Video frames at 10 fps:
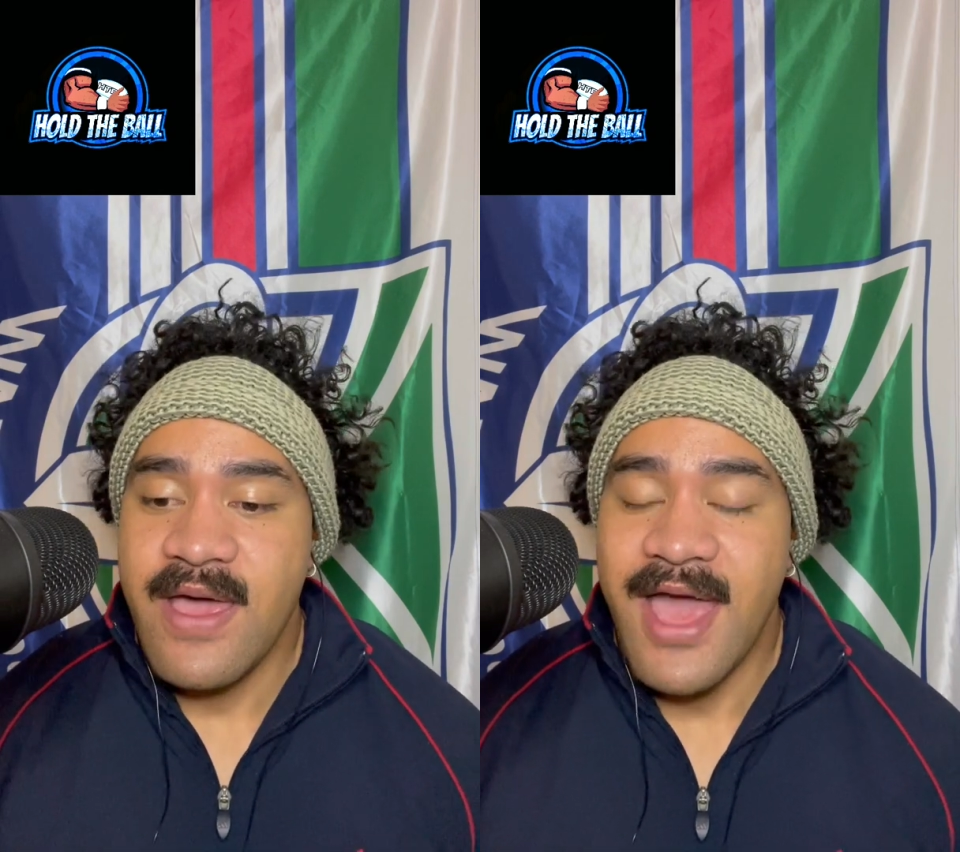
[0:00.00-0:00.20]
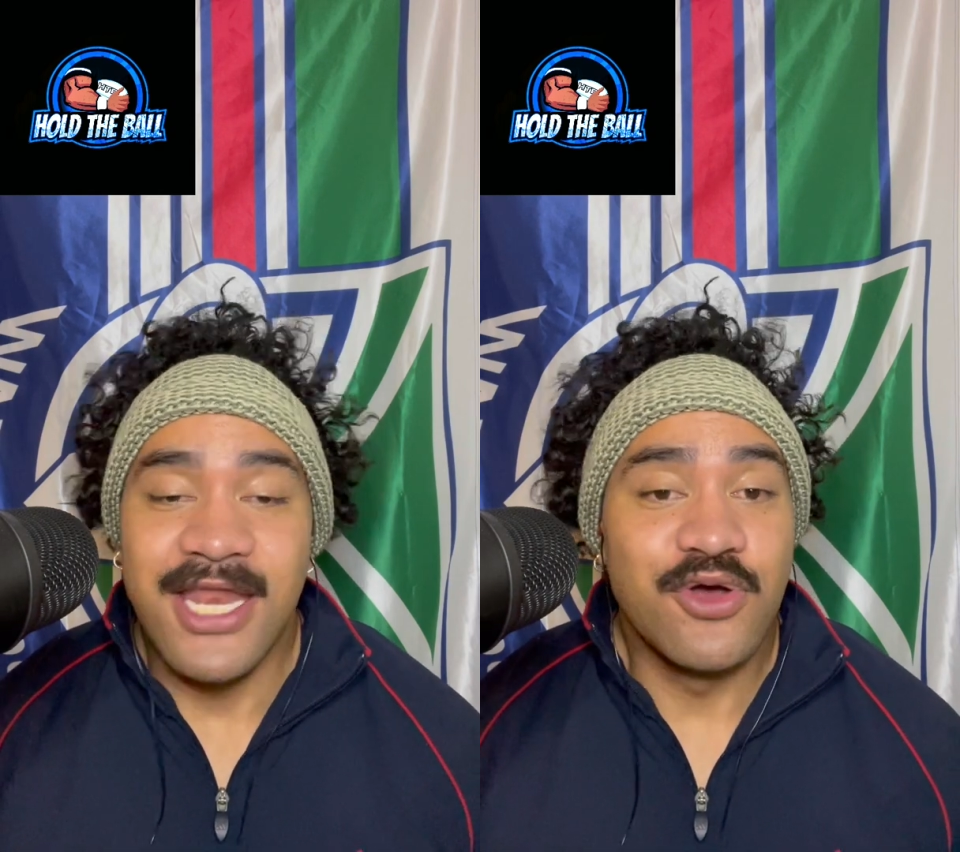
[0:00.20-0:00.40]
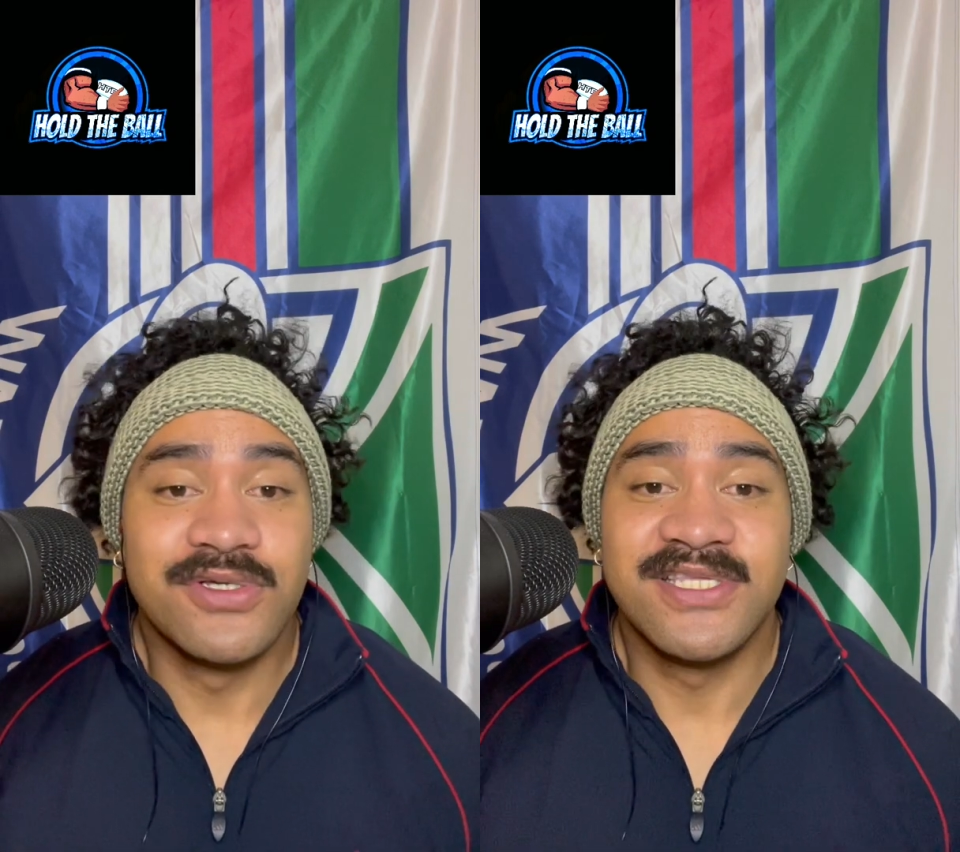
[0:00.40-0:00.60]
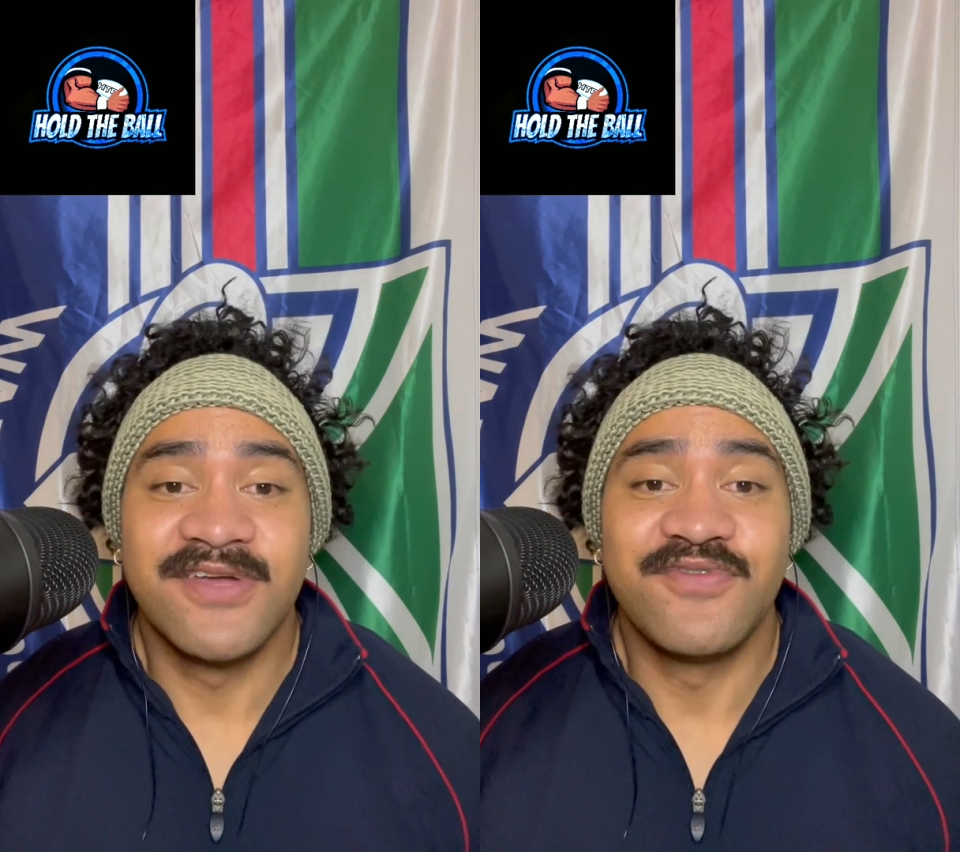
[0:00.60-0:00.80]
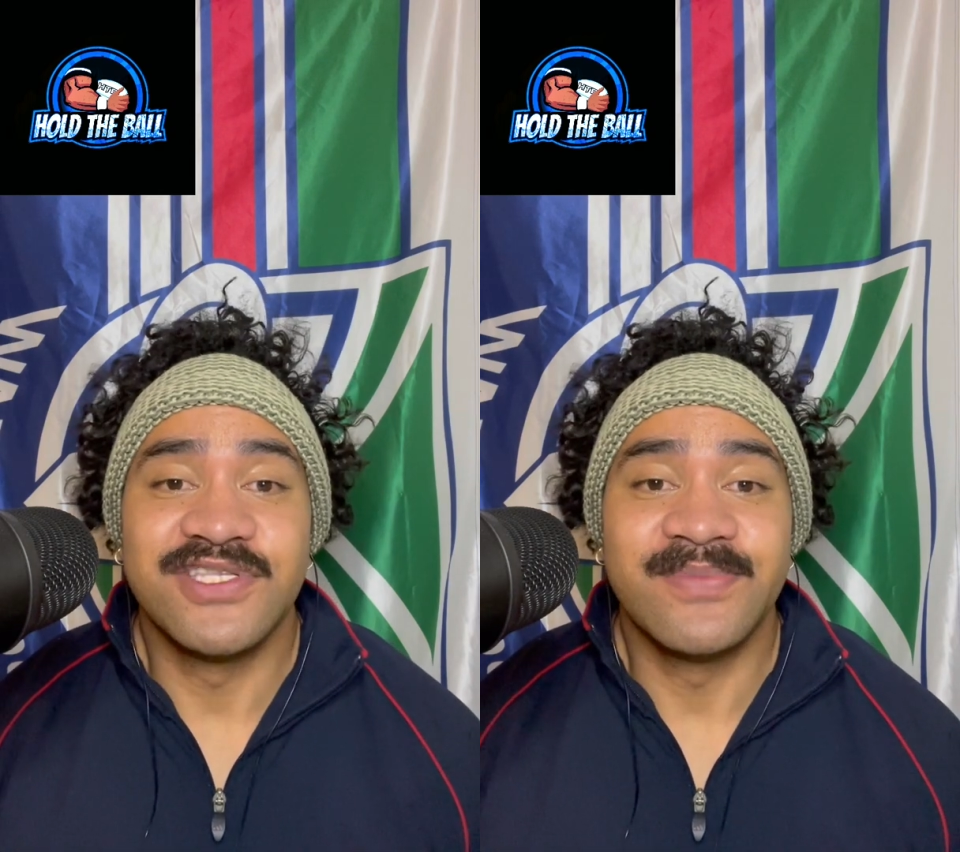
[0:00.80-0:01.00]
and yours are
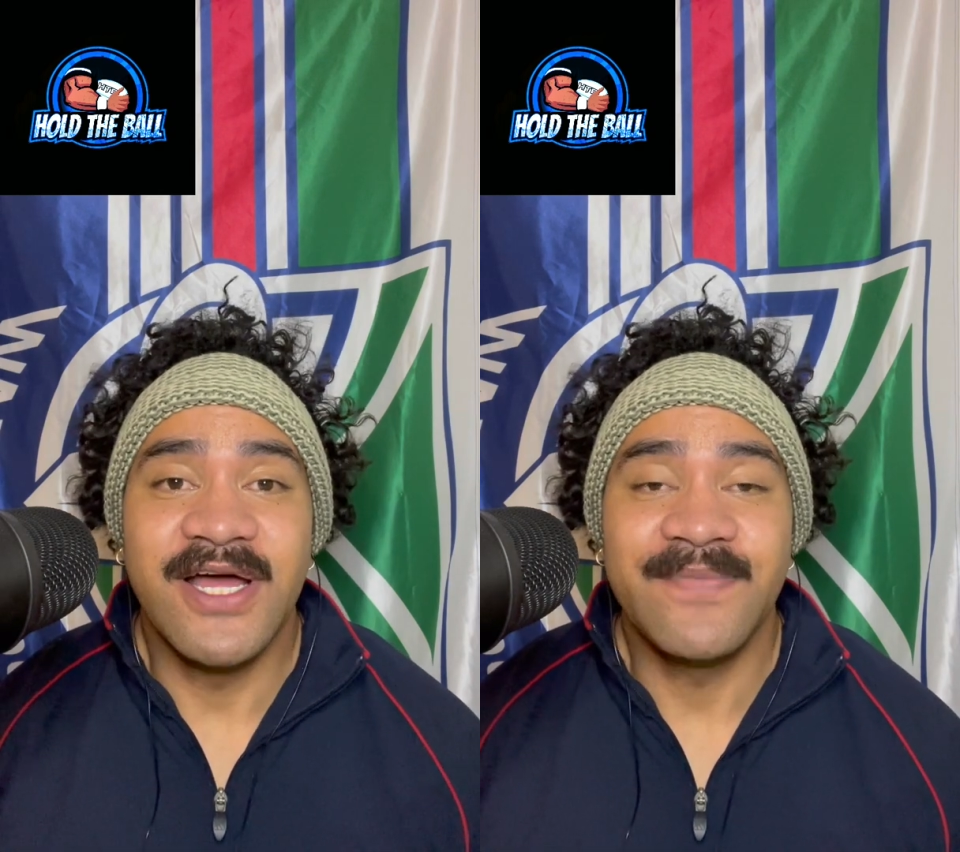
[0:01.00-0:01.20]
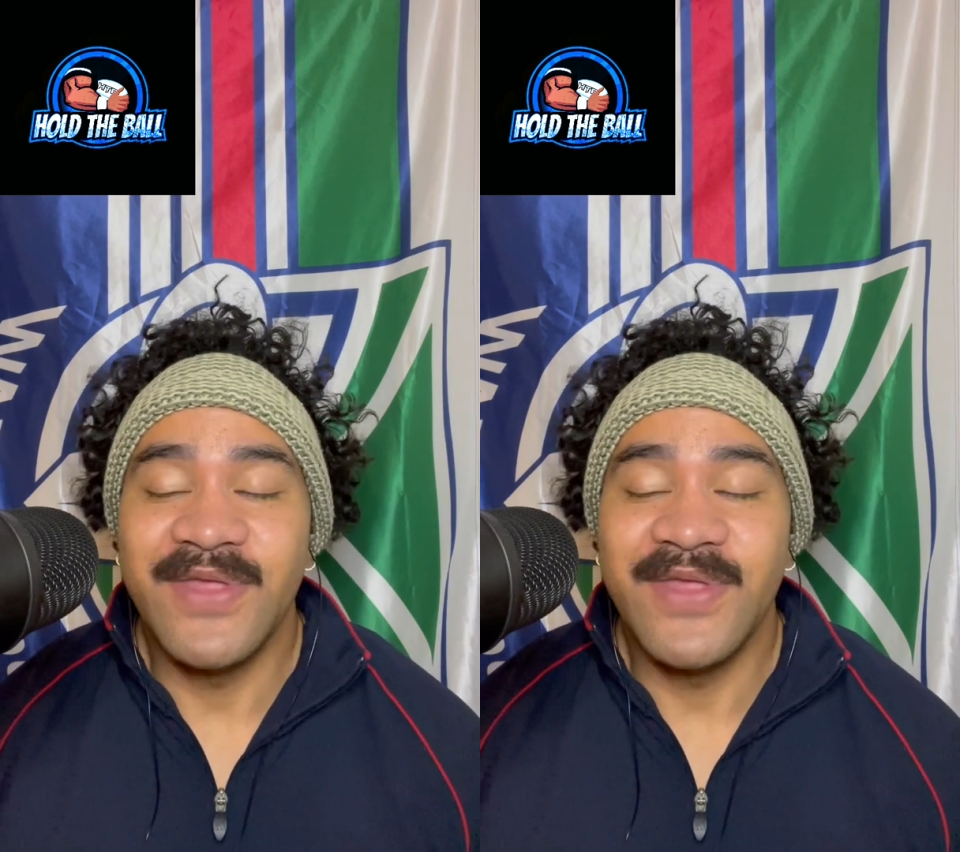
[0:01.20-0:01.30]
different to mine.